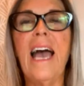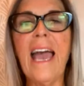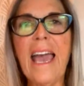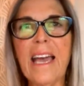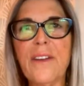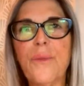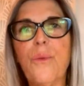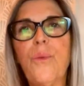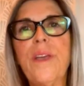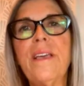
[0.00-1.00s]
And
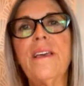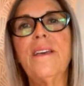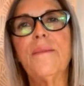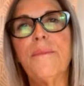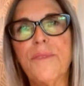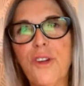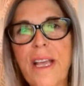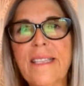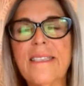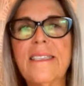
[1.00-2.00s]
we
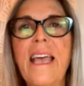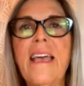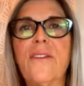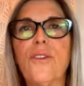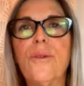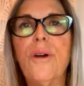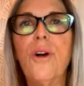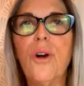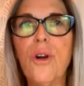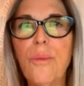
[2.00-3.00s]
transcend or
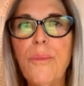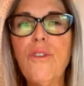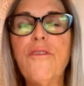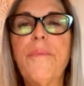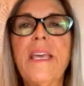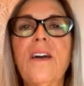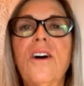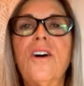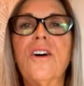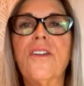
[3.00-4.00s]
move
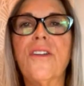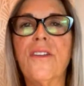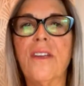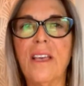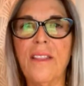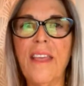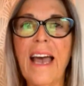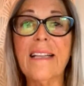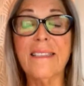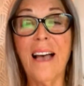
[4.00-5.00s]
beyond
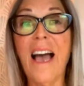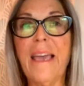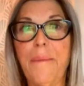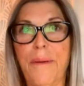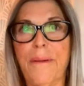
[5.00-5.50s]
that type.